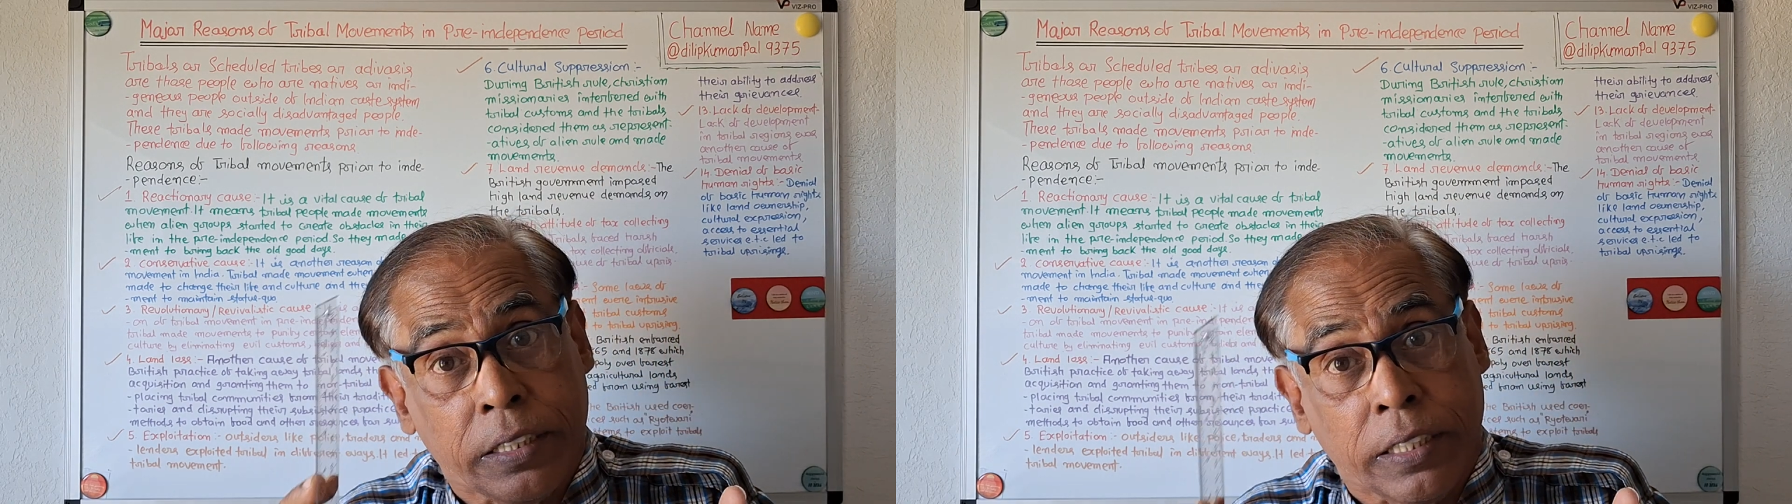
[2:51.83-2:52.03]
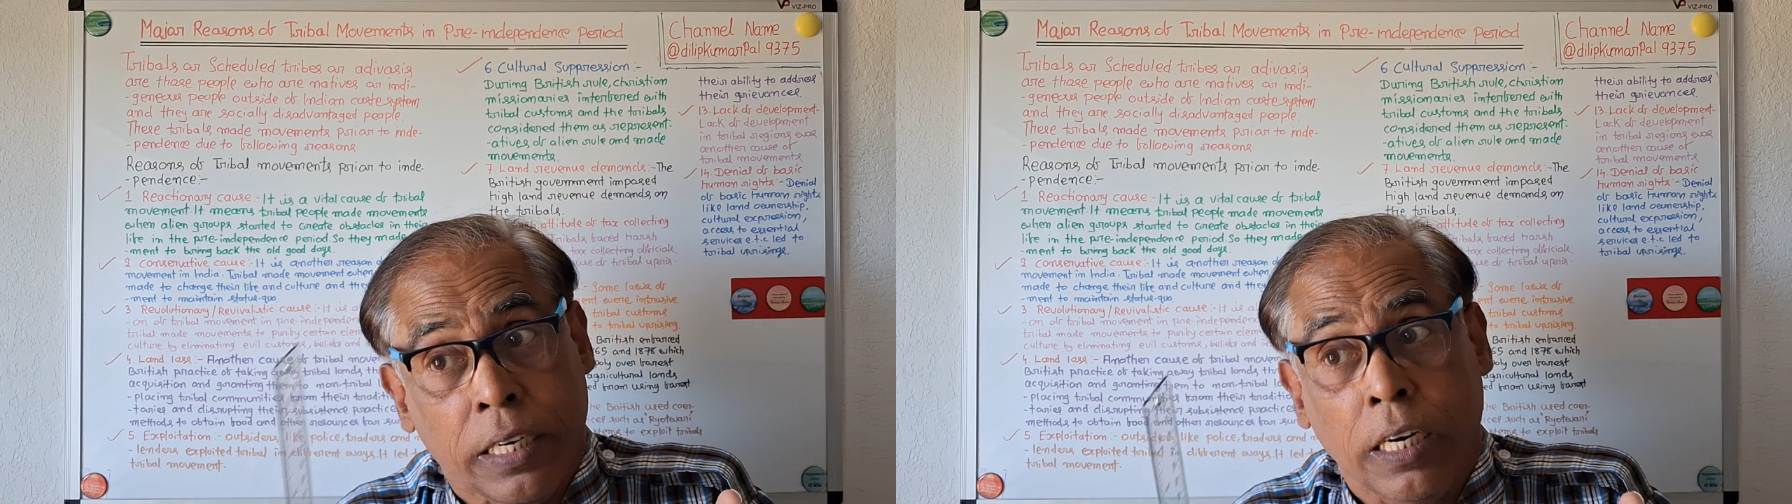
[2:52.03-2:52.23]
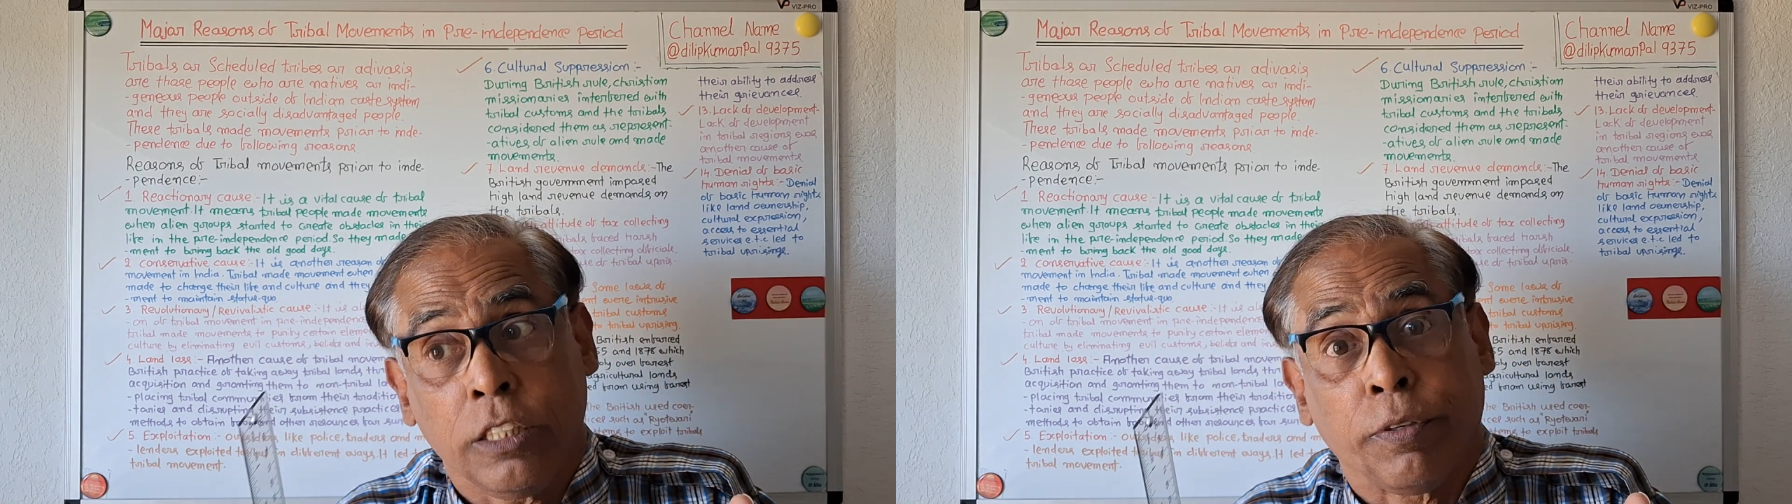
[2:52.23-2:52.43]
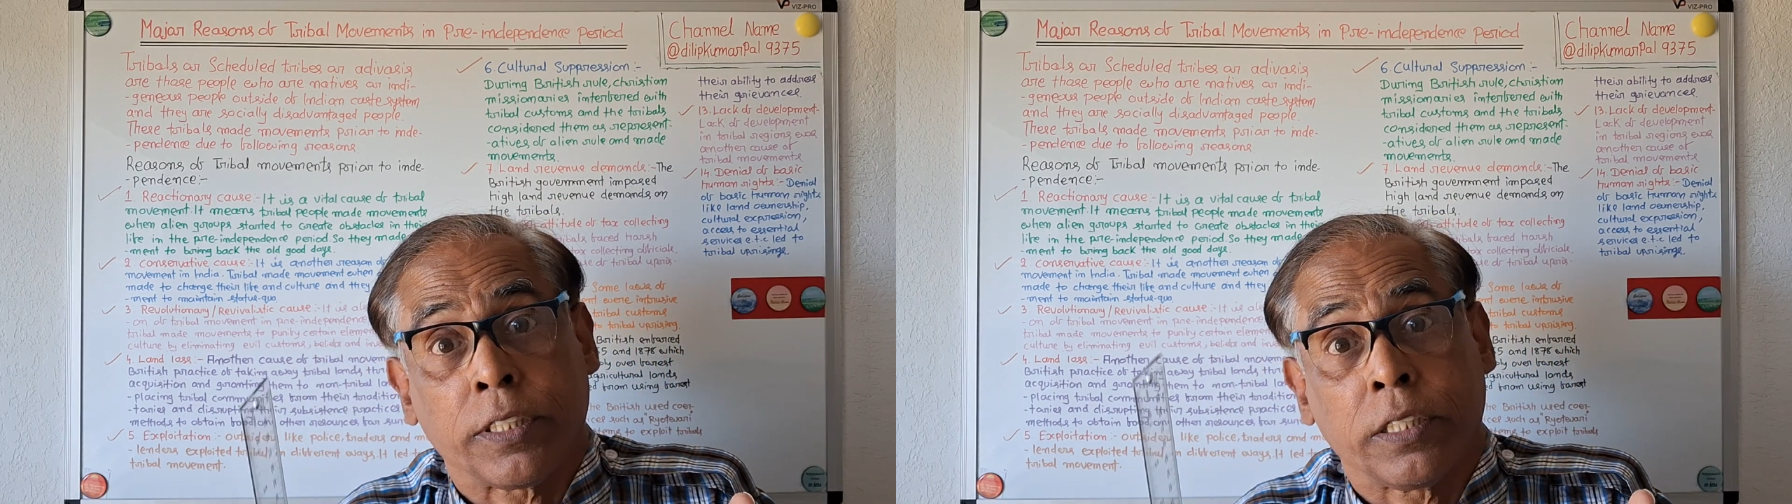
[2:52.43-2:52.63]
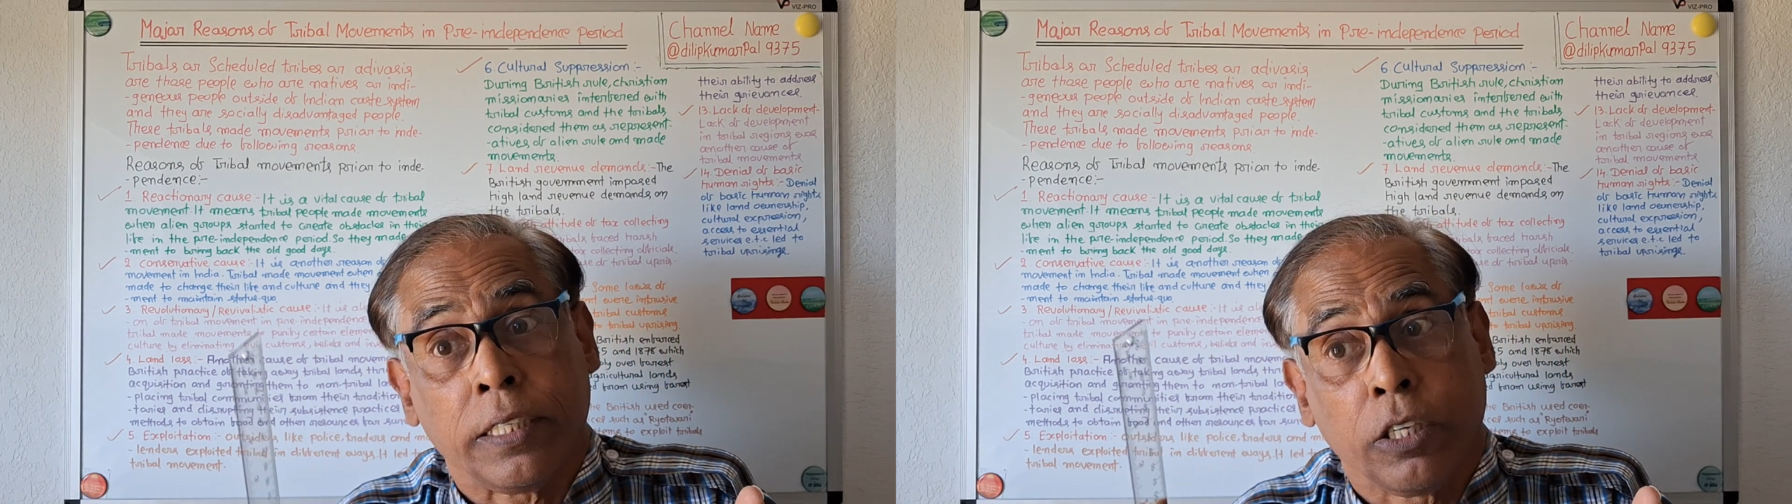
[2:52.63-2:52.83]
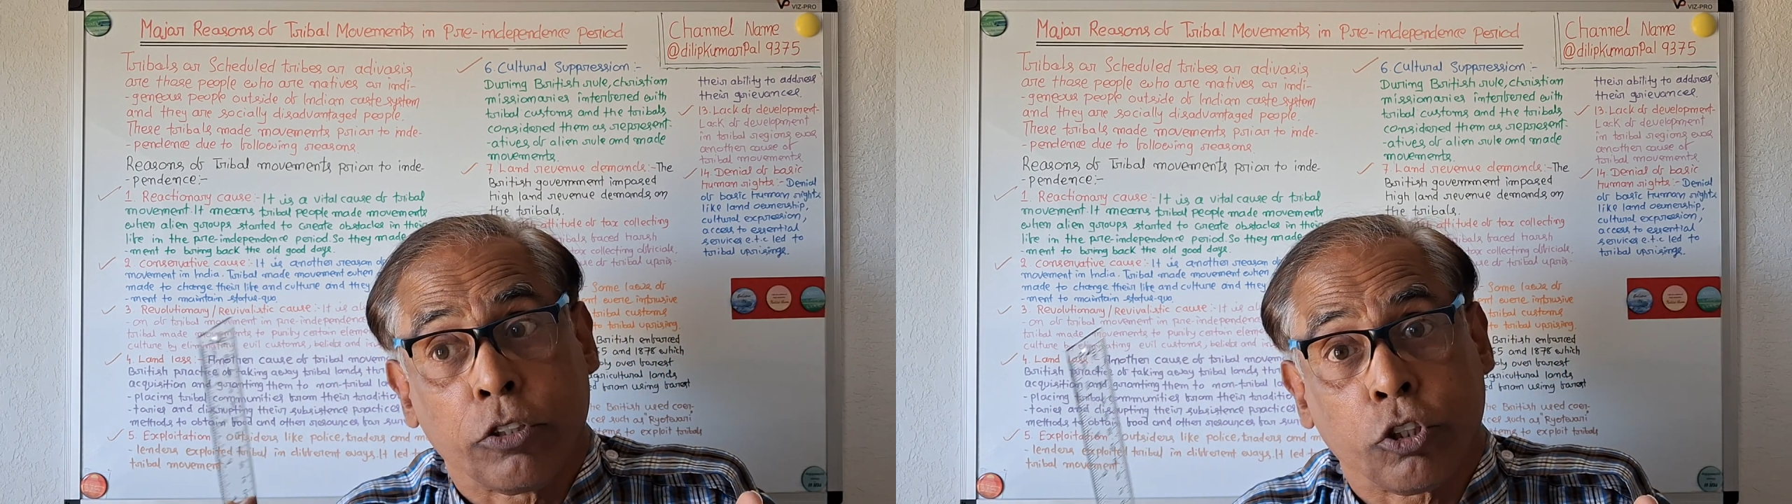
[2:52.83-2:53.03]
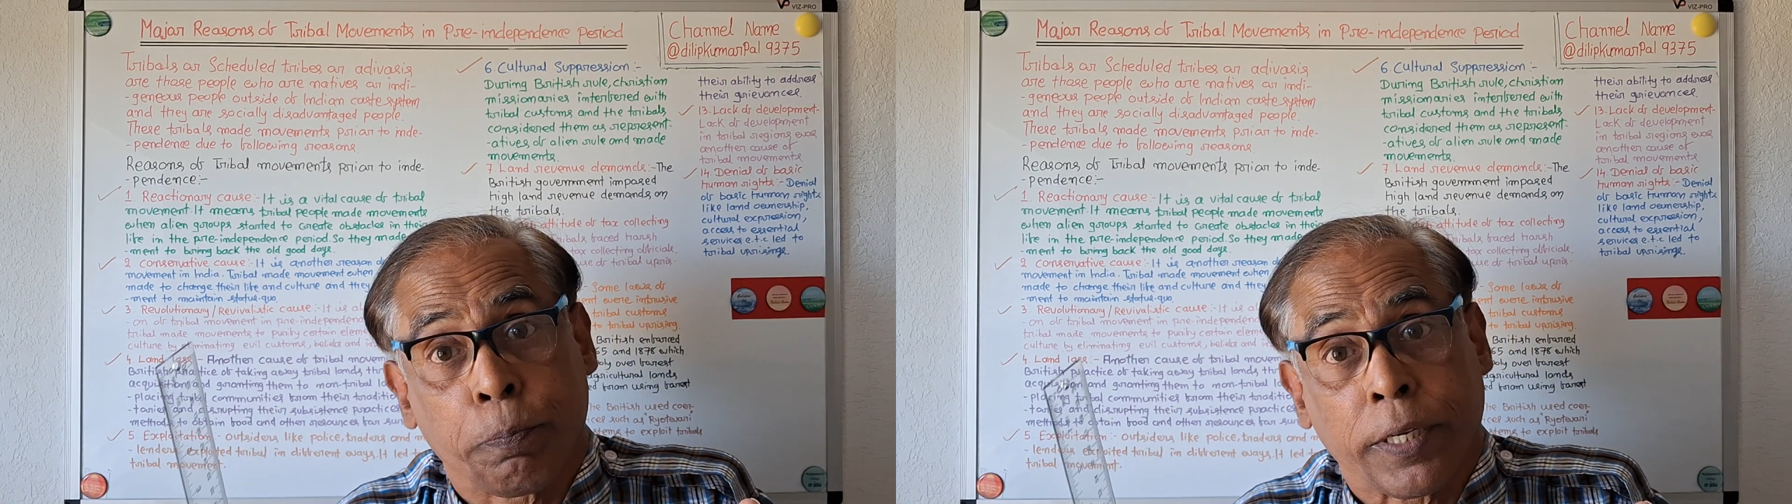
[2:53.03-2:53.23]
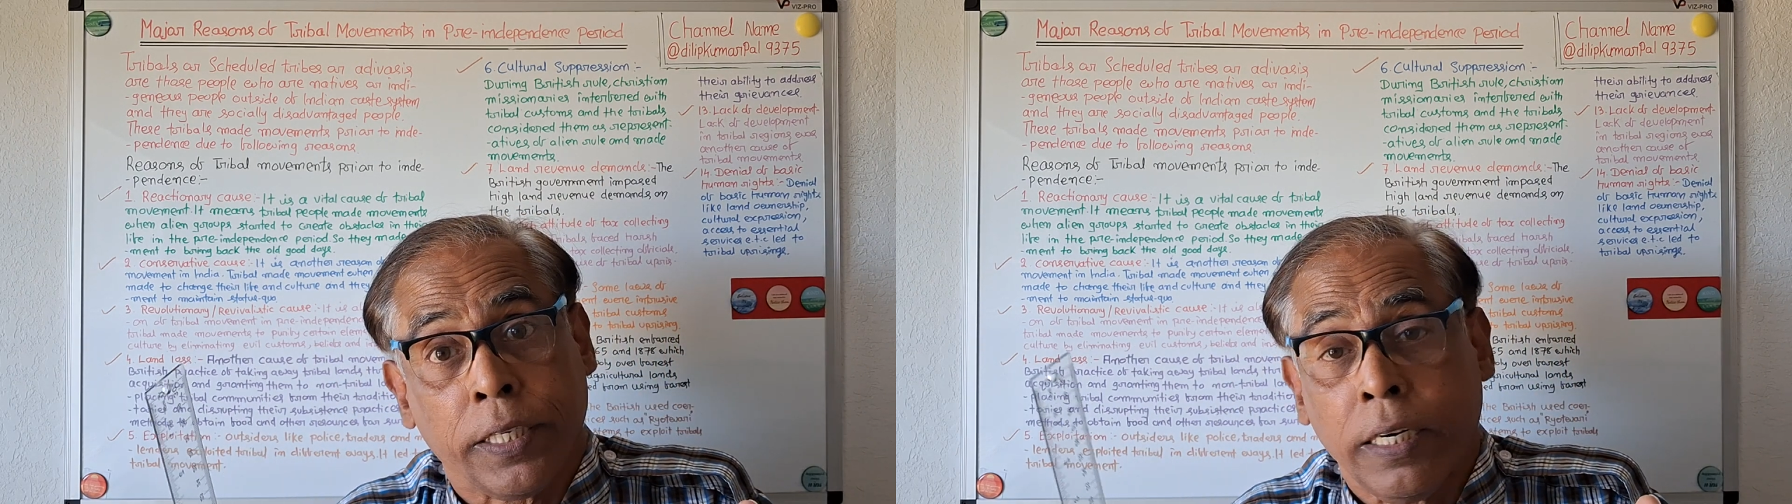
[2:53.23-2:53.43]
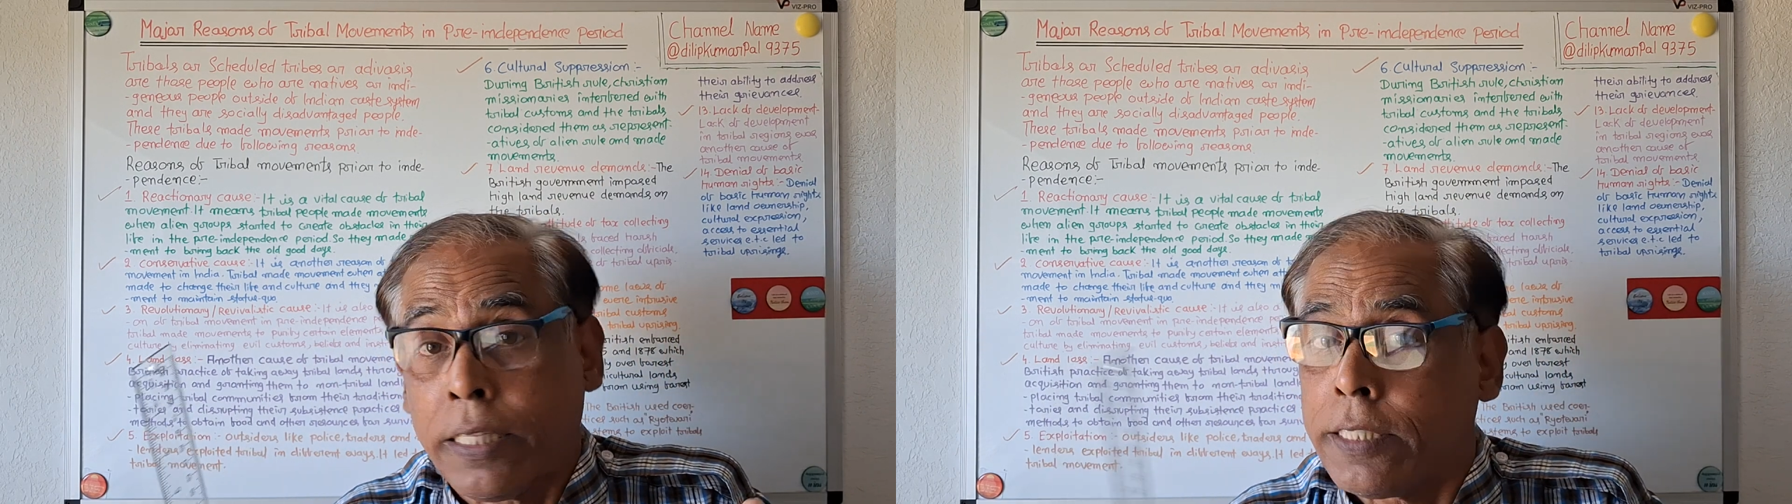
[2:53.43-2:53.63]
English version is also present in